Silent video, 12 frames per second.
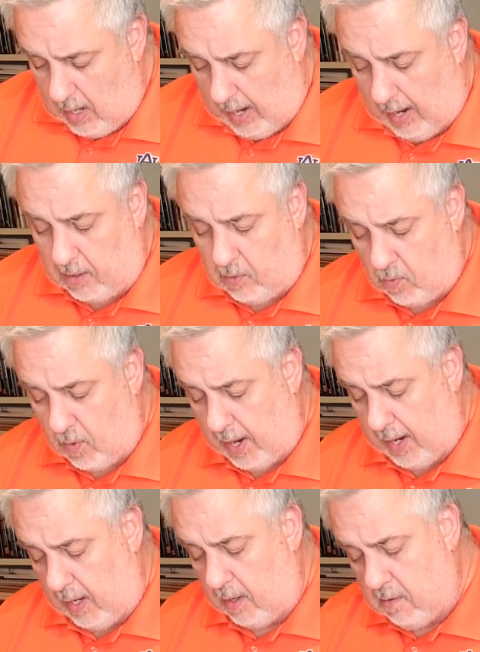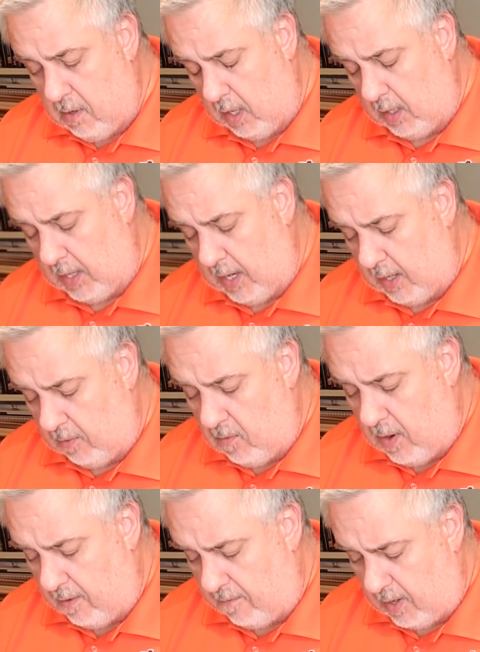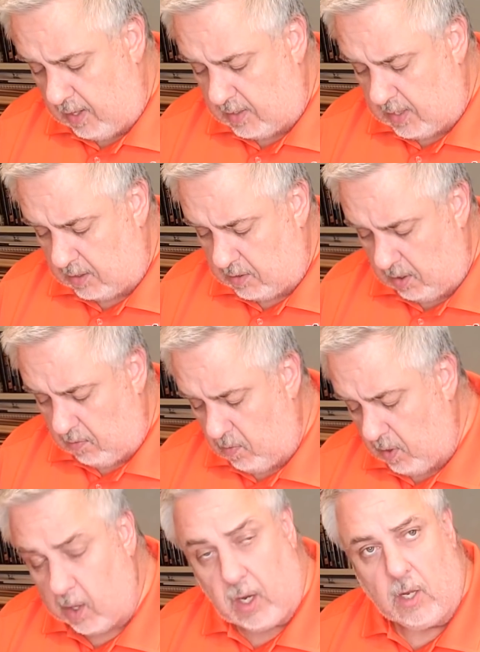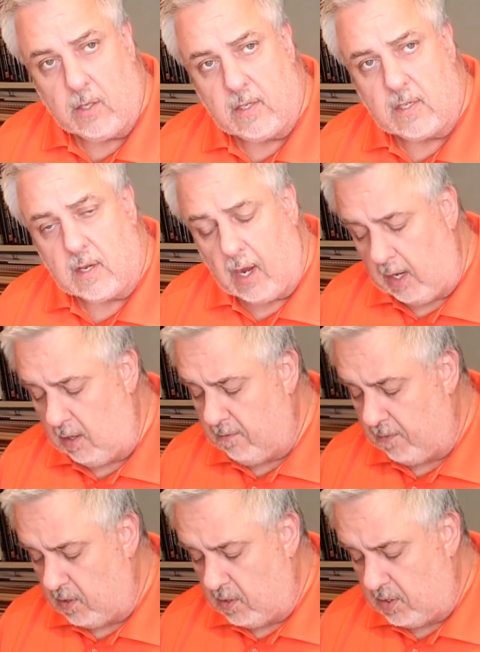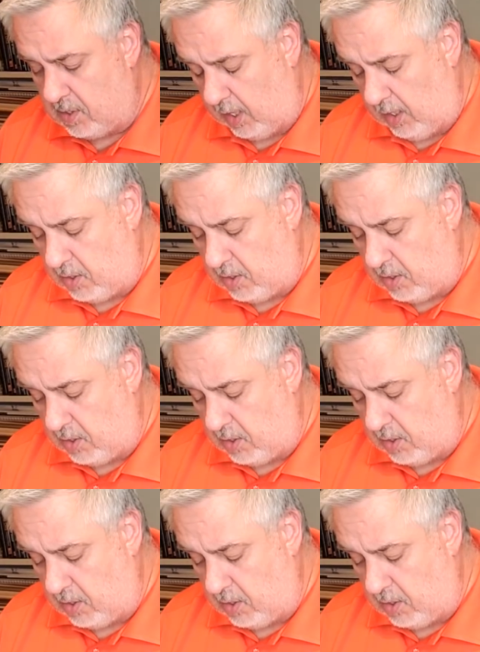at grade and getting rid of it. It's actually a really good site for site